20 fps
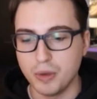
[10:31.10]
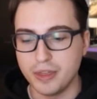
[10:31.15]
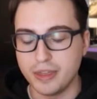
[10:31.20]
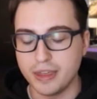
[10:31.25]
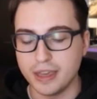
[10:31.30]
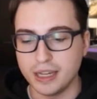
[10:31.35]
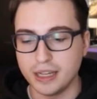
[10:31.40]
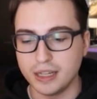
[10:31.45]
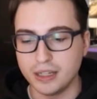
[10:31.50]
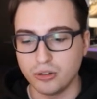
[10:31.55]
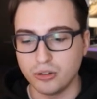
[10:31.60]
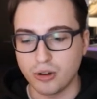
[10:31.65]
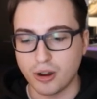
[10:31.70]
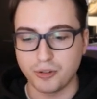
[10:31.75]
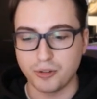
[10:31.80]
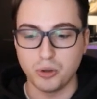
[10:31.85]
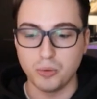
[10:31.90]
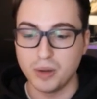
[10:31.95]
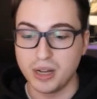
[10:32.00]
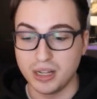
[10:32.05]
within
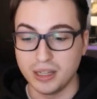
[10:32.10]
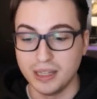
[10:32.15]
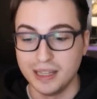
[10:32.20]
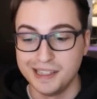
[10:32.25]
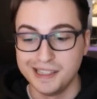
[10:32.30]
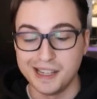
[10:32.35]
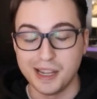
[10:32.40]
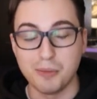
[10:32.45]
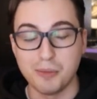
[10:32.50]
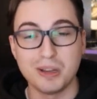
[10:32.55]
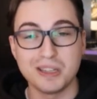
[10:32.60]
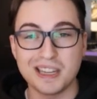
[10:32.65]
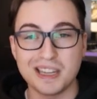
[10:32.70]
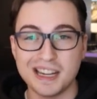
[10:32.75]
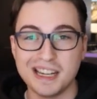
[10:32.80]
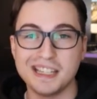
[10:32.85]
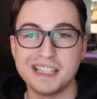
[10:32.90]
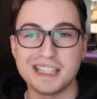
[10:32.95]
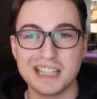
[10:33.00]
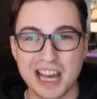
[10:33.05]
GraphQL. And
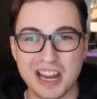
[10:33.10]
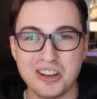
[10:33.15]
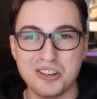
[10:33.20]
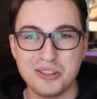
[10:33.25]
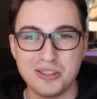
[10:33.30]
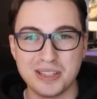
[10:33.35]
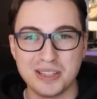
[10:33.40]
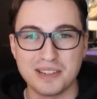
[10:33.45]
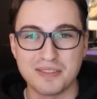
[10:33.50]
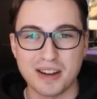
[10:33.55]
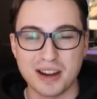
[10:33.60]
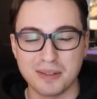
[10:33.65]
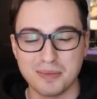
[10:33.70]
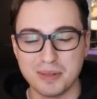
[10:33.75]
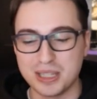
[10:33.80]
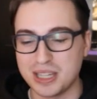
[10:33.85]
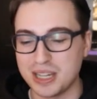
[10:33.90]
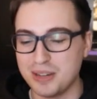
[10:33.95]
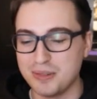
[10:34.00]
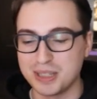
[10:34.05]
once I started using
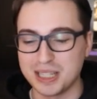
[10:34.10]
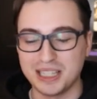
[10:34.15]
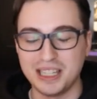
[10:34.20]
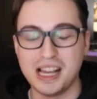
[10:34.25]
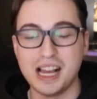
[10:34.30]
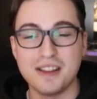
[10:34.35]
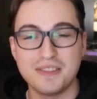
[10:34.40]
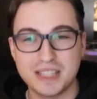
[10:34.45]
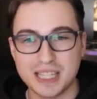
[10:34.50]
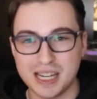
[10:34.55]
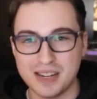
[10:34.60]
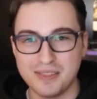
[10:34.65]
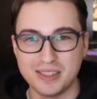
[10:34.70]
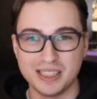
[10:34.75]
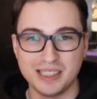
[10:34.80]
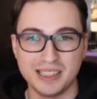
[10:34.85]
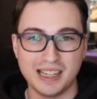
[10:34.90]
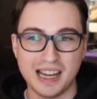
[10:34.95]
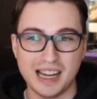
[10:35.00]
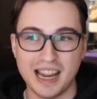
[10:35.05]
fragments, it was a
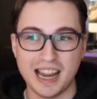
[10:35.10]
lifesaver.